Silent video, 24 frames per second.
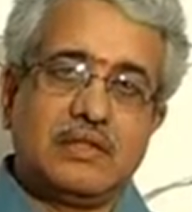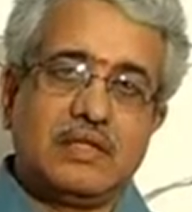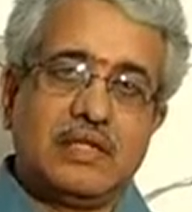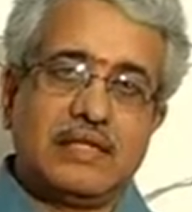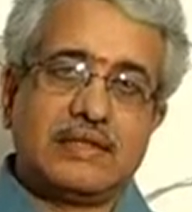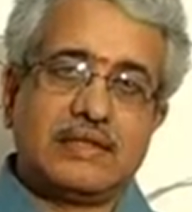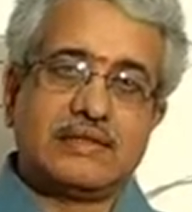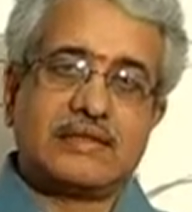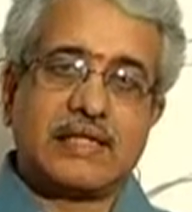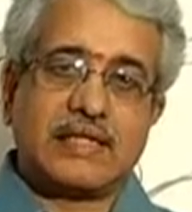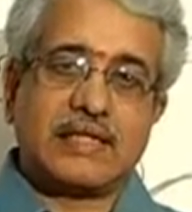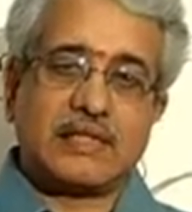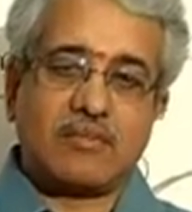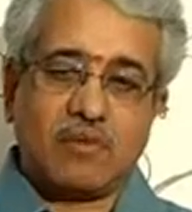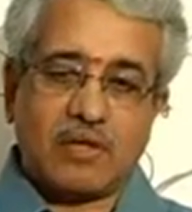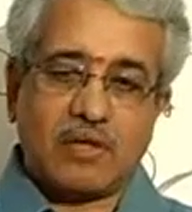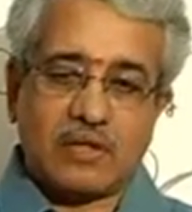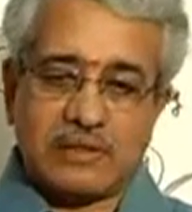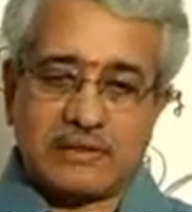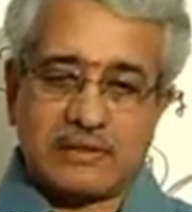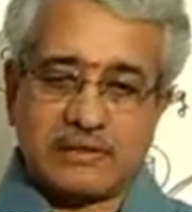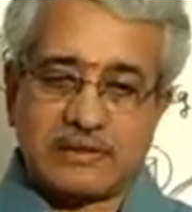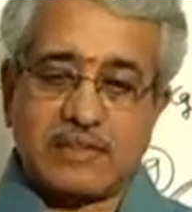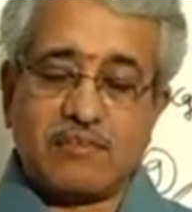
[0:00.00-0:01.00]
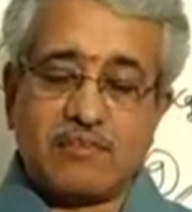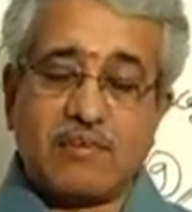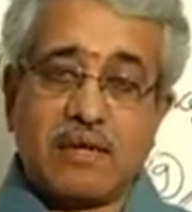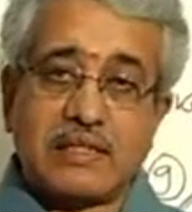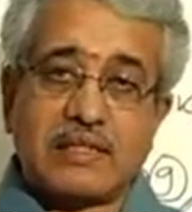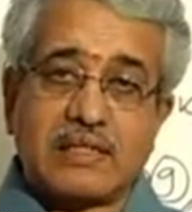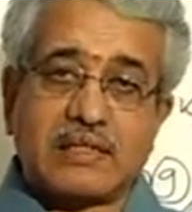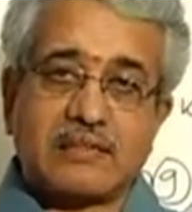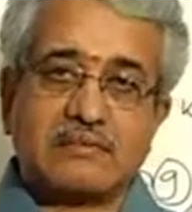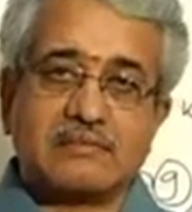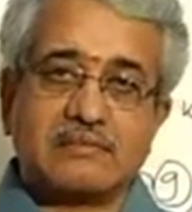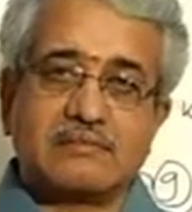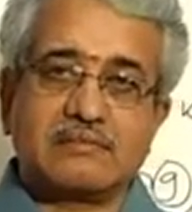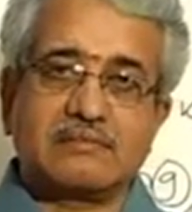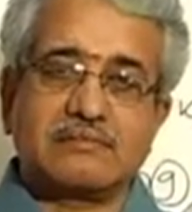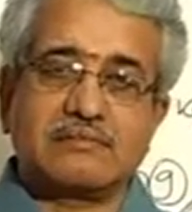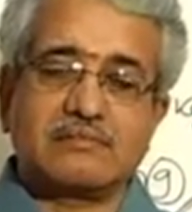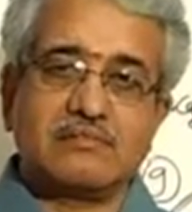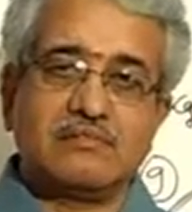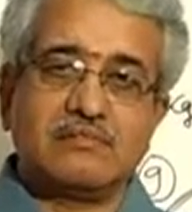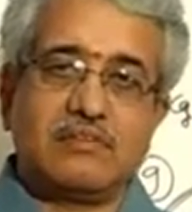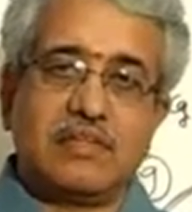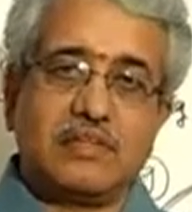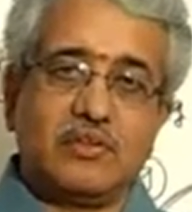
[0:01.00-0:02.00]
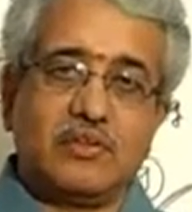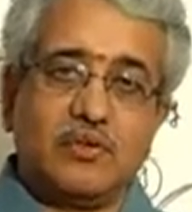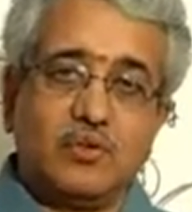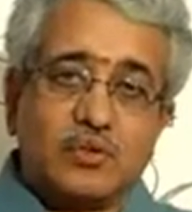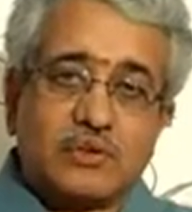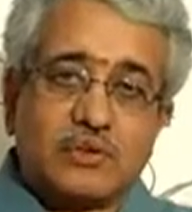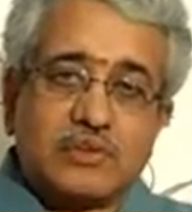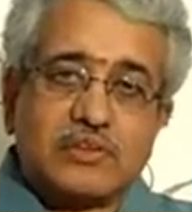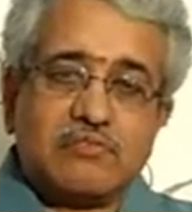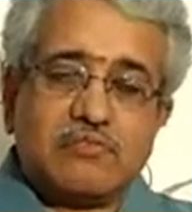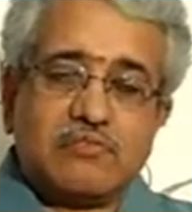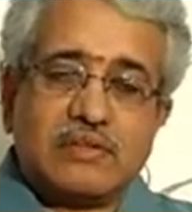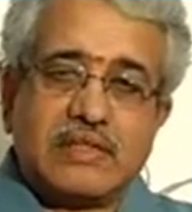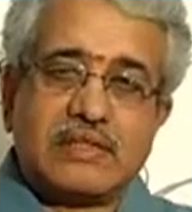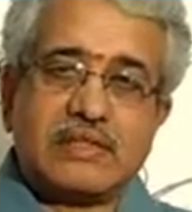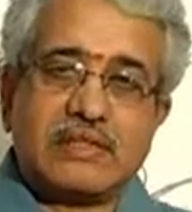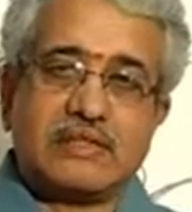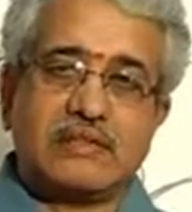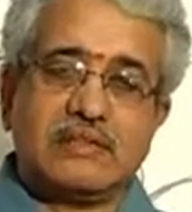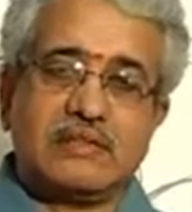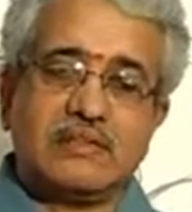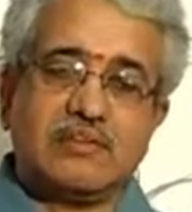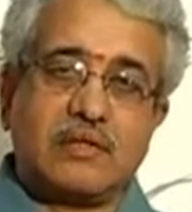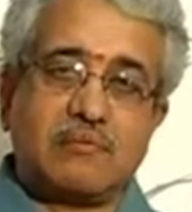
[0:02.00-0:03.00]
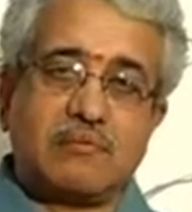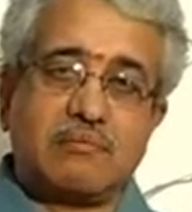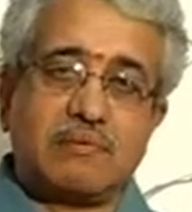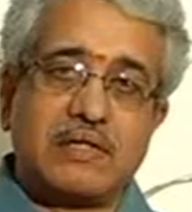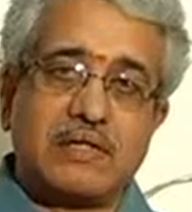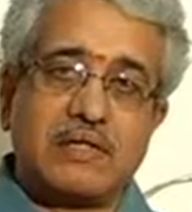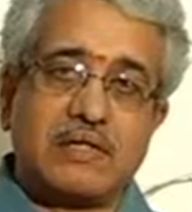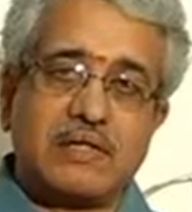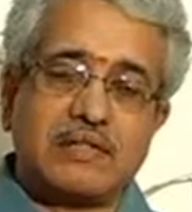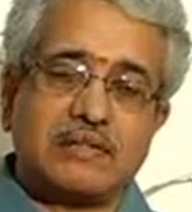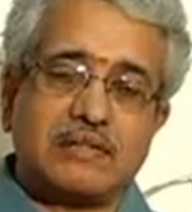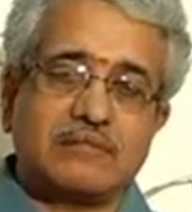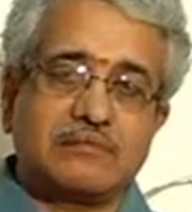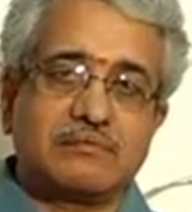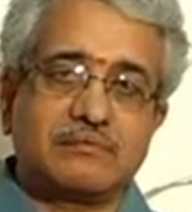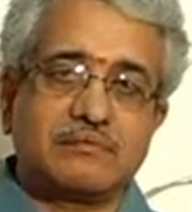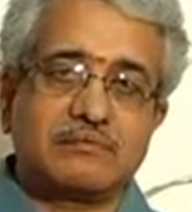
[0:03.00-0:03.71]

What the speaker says: It is like walking inside water, where you lose some weight, you see, apparently.